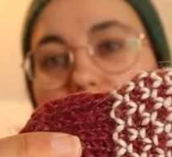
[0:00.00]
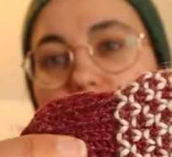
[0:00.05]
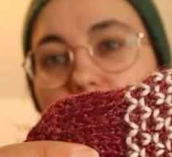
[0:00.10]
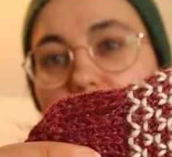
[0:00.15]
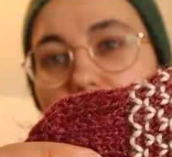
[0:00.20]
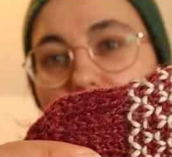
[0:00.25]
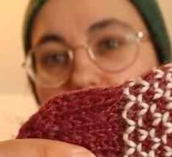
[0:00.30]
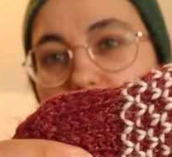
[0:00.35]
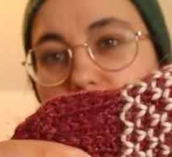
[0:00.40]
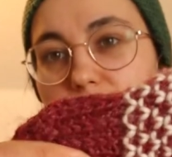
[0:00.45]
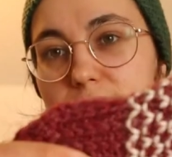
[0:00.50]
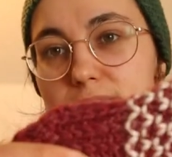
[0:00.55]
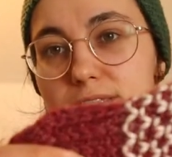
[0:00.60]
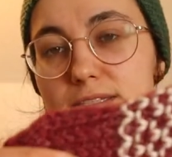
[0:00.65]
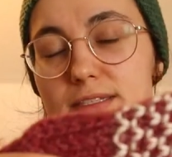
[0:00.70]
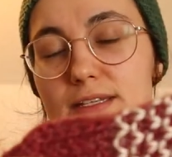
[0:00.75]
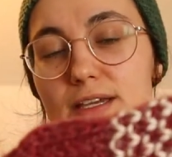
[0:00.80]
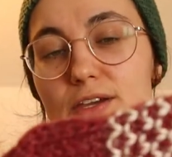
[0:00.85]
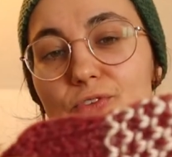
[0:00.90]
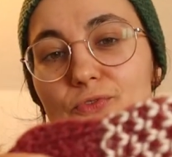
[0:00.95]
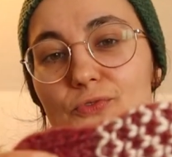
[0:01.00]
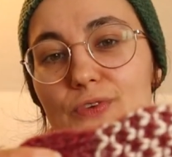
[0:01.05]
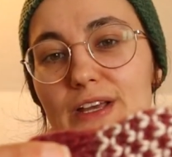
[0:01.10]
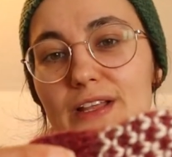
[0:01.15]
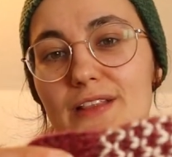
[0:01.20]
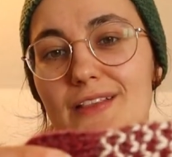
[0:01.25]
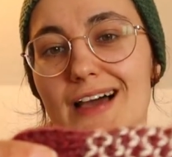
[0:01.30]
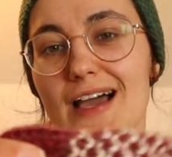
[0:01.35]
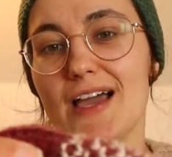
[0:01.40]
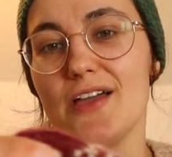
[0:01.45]
than it does in
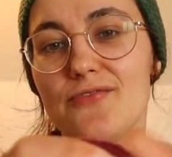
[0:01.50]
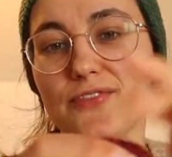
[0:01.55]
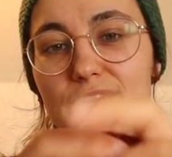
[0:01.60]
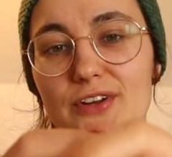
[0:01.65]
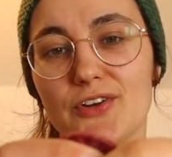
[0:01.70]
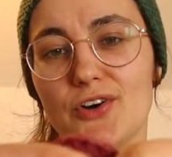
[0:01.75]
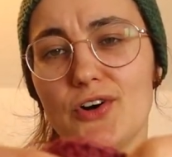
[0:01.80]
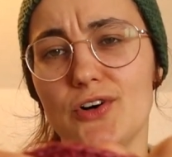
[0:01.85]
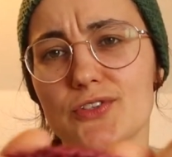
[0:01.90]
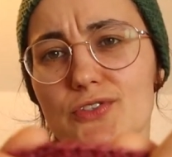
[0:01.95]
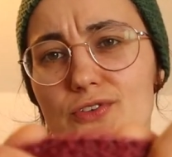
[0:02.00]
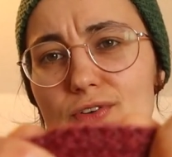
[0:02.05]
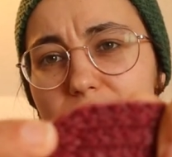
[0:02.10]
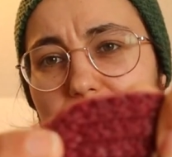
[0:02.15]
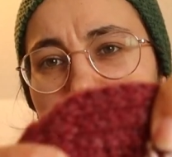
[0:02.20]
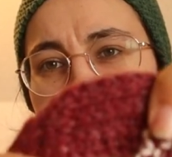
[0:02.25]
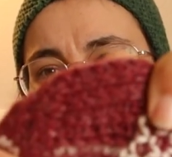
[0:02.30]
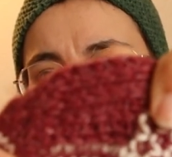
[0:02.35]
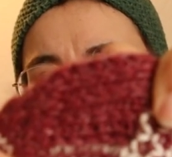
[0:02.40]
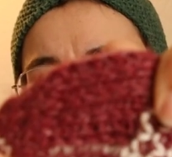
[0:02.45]
real life, and it also has